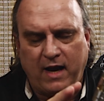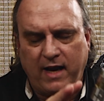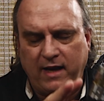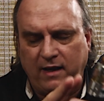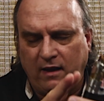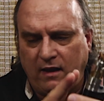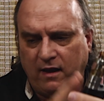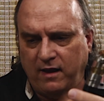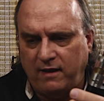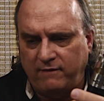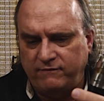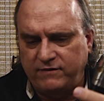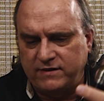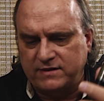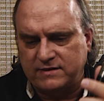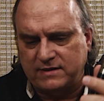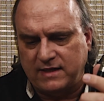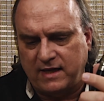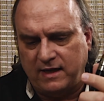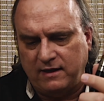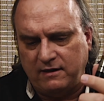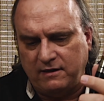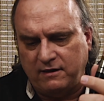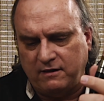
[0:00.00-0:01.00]
I love the
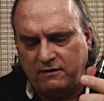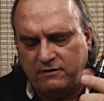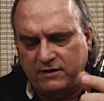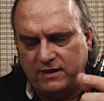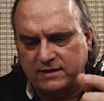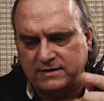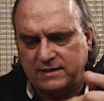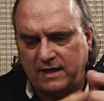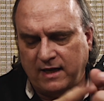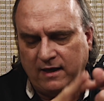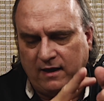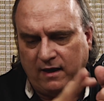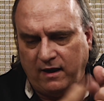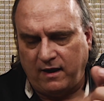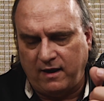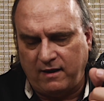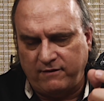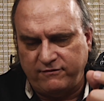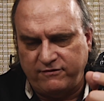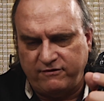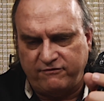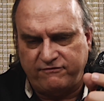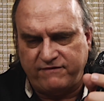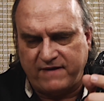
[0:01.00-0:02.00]
styling on this. I
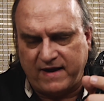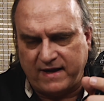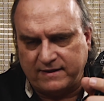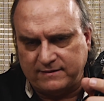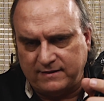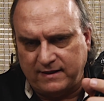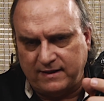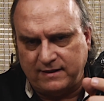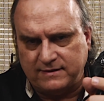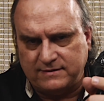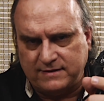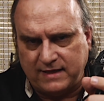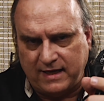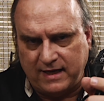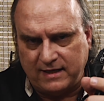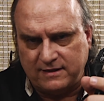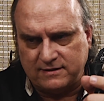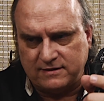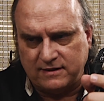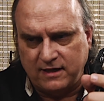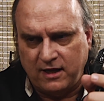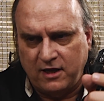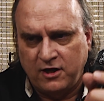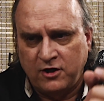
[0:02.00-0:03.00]
love the fact that it
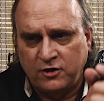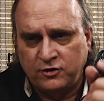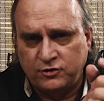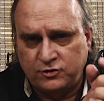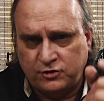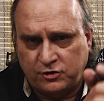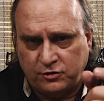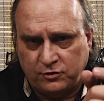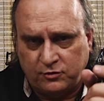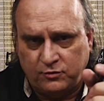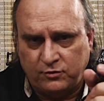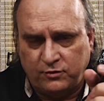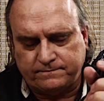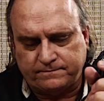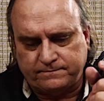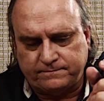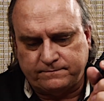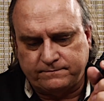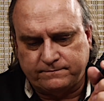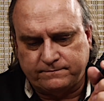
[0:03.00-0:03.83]
takes two.